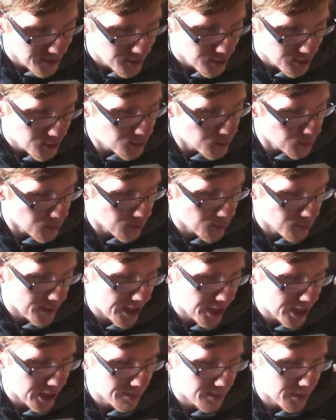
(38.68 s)
pseudo
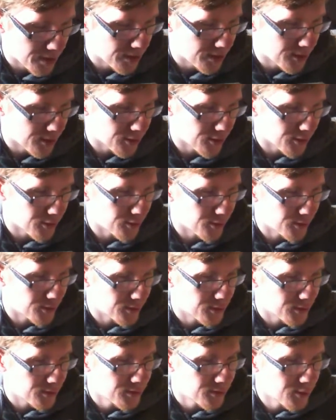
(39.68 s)
anime girl.
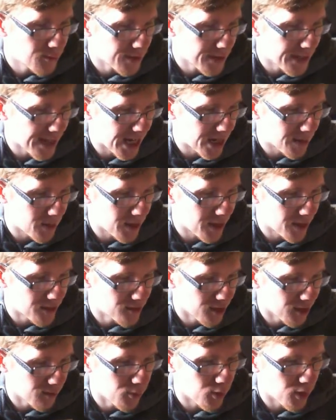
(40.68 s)
Not really anime, I
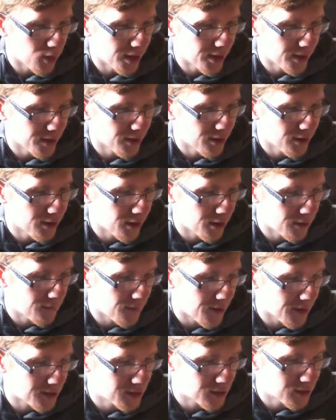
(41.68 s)
guess like more like high
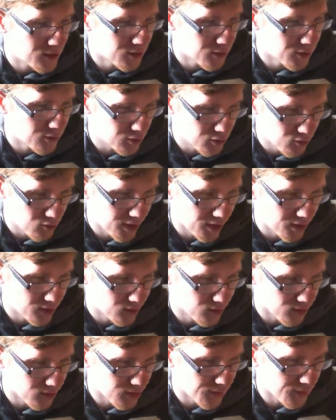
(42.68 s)
fantasy Dungeons & Dragons
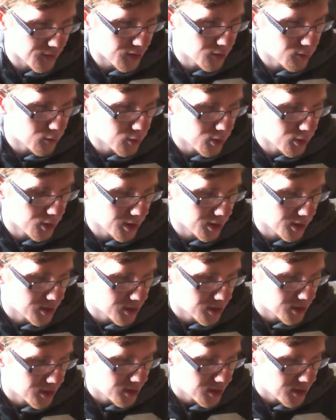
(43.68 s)
style of artwork.
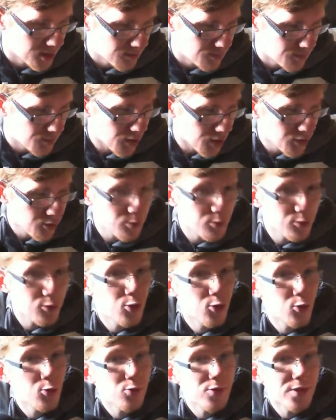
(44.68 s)
But I thought it was
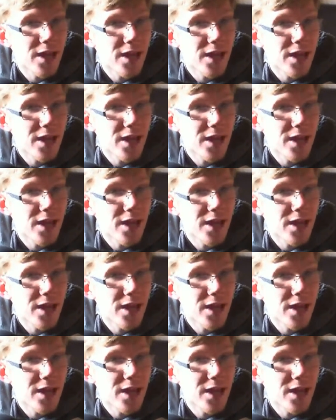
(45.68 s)
cool.